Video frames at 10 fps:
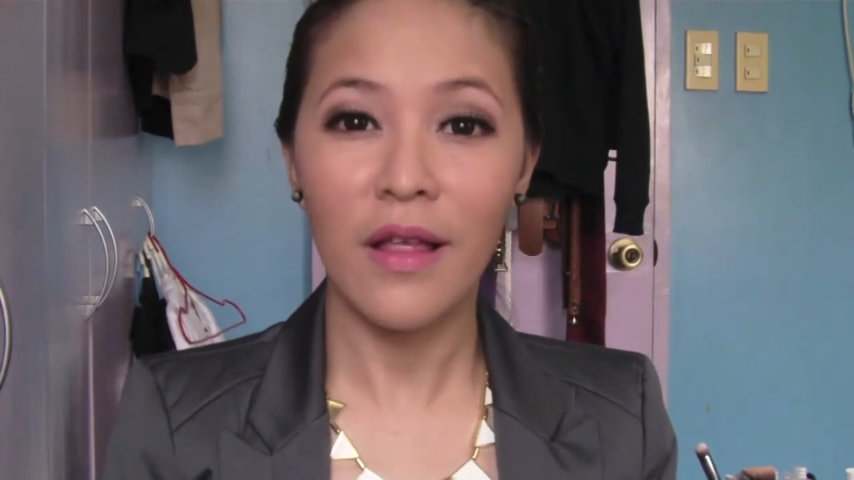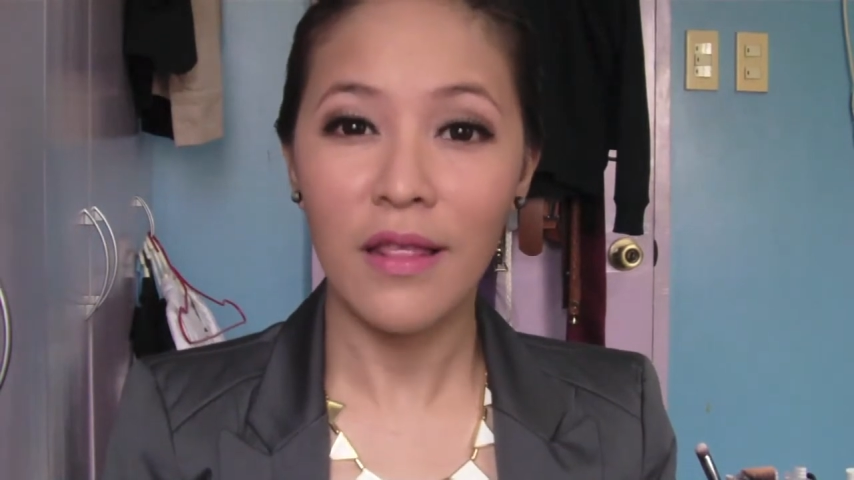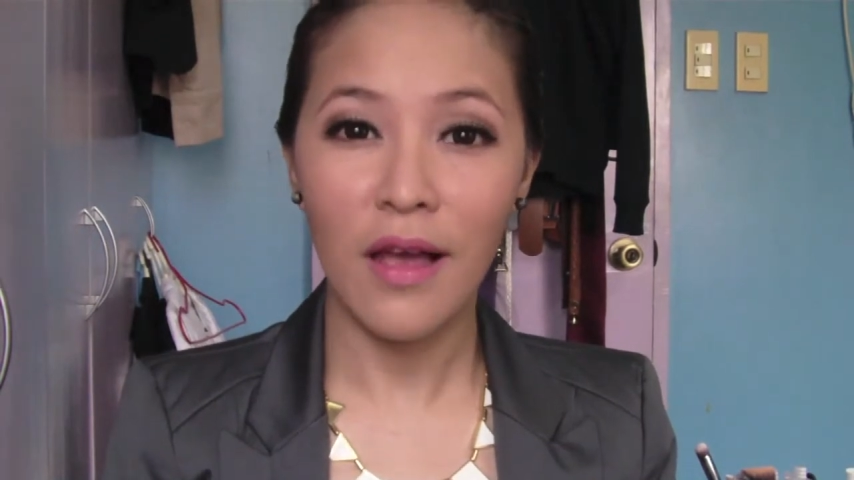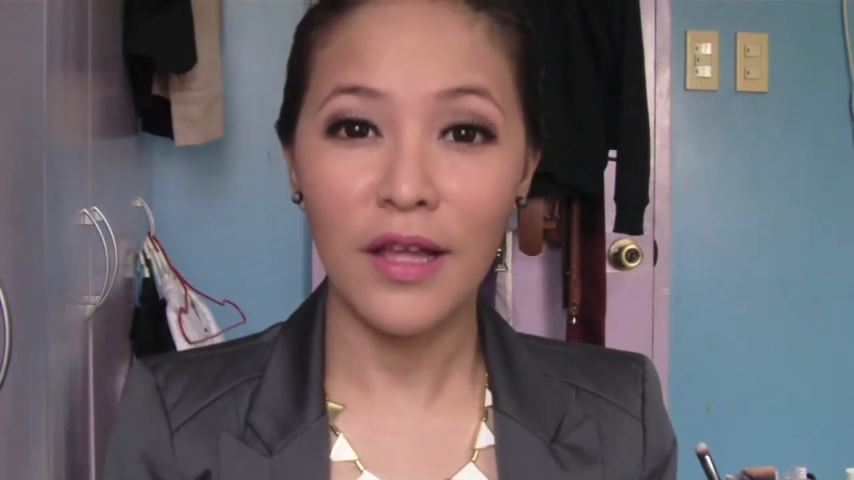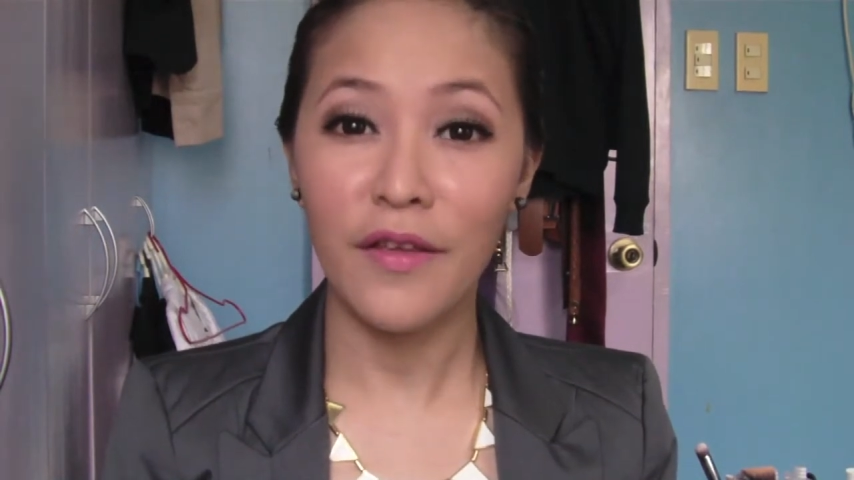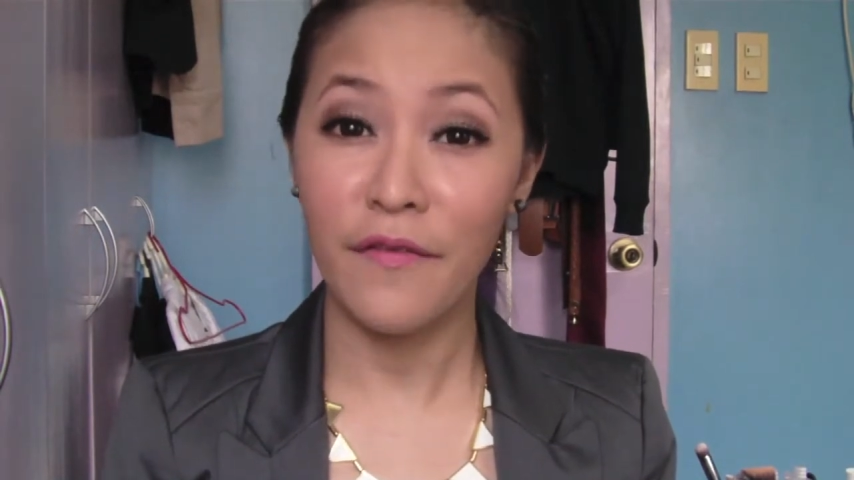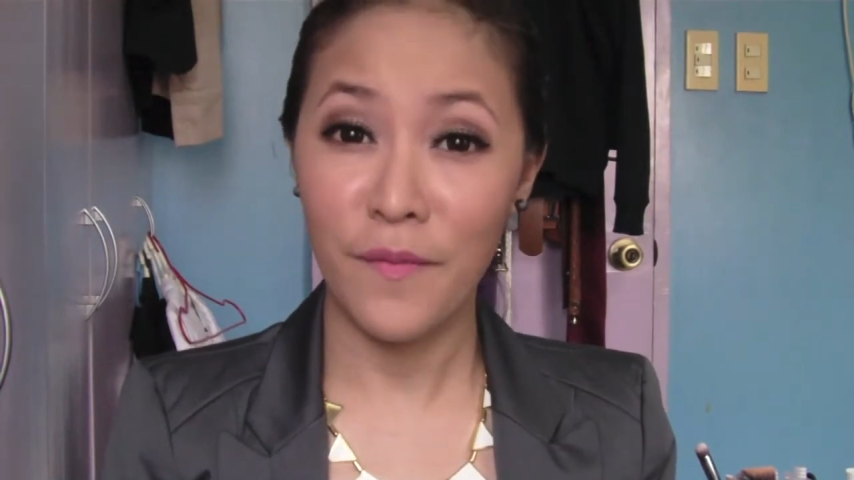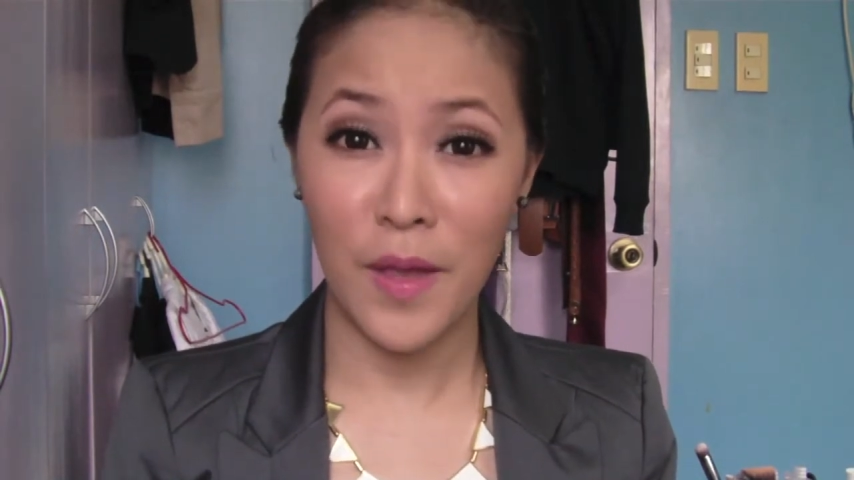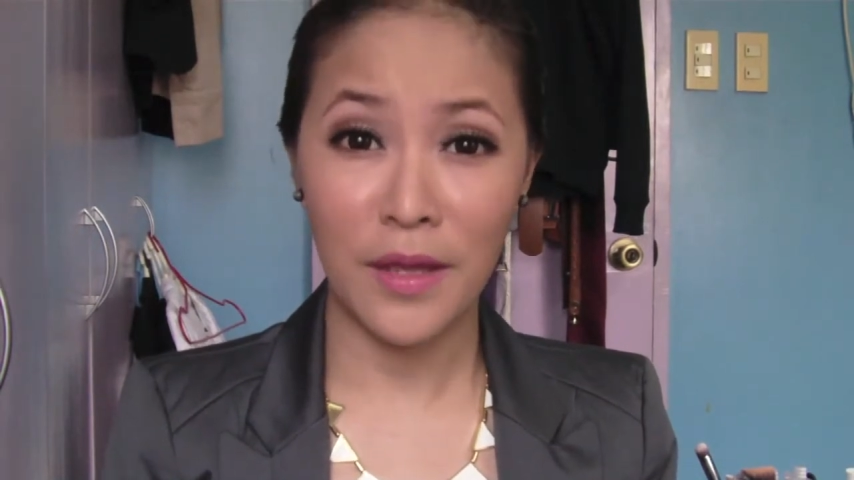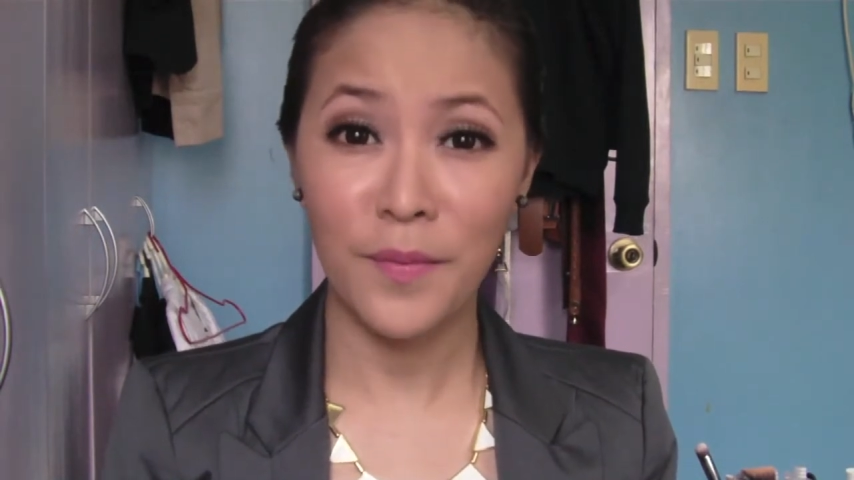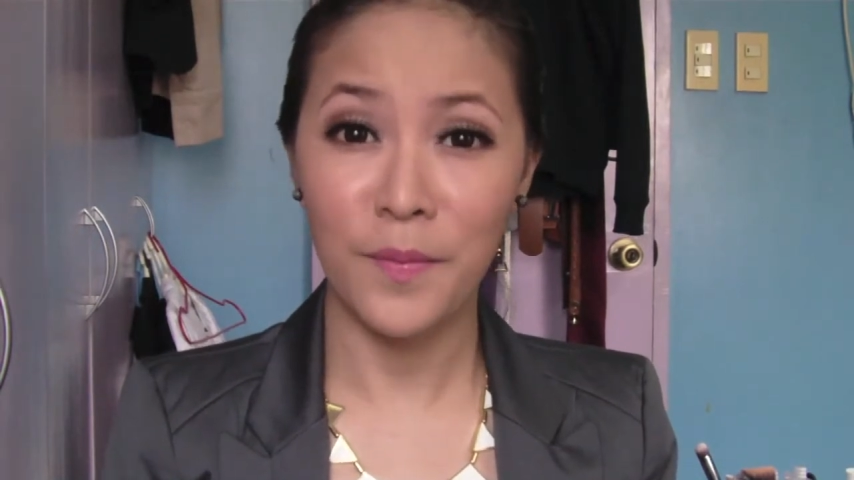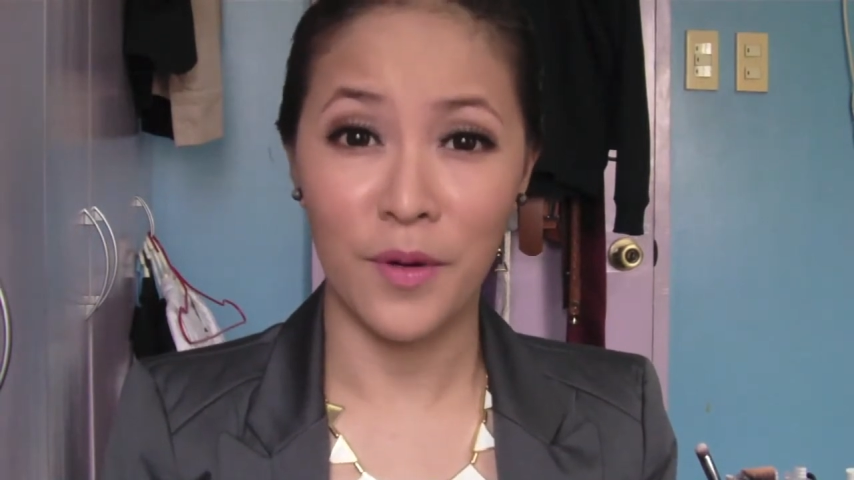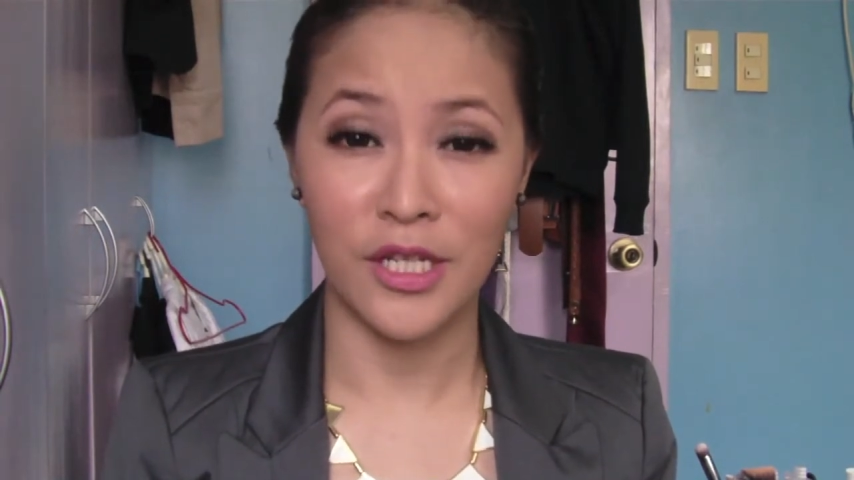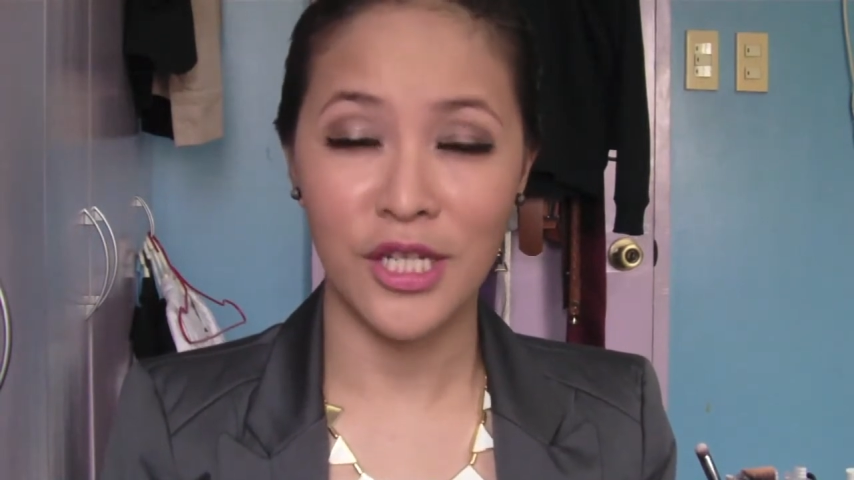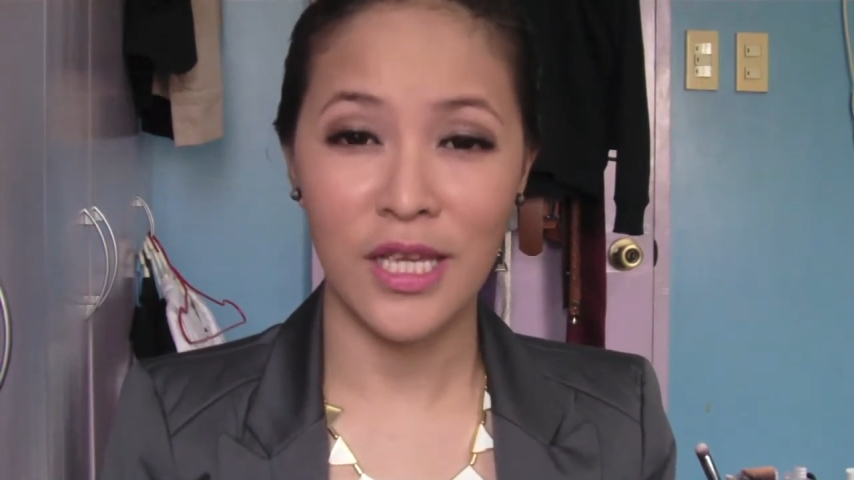a lot of makeup
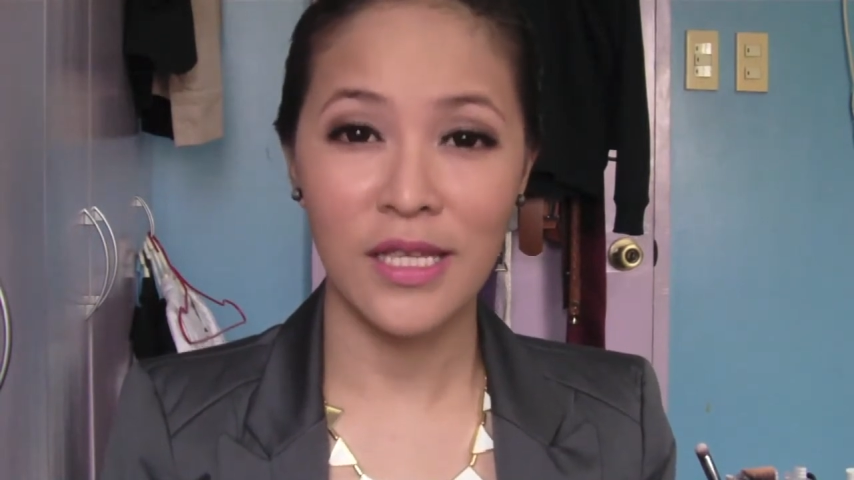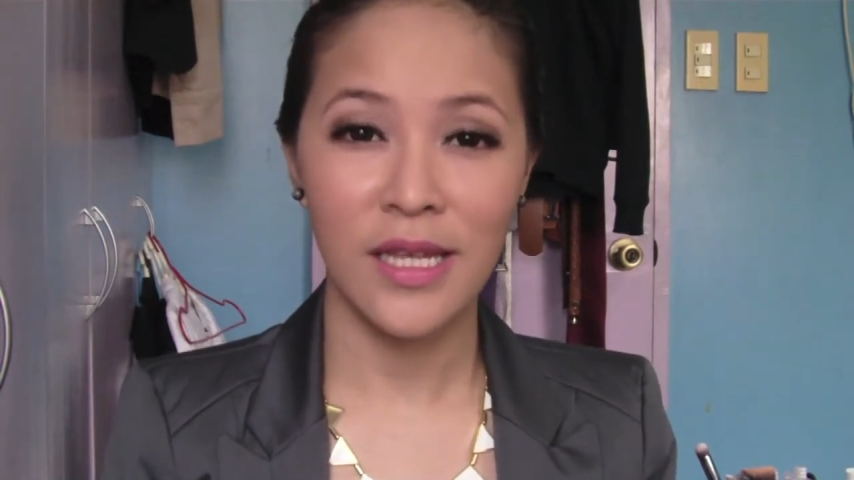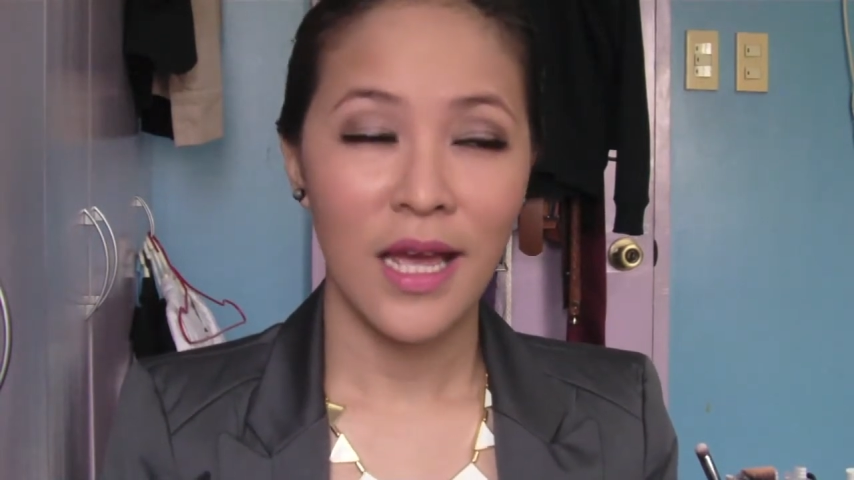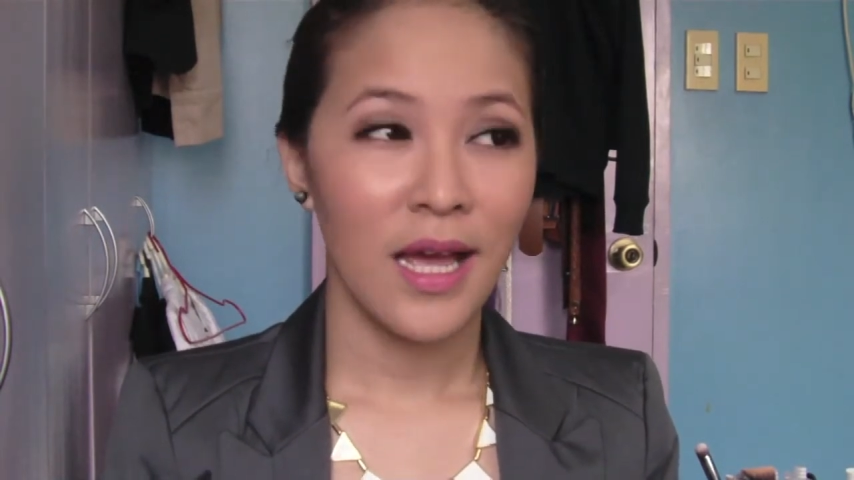brushes.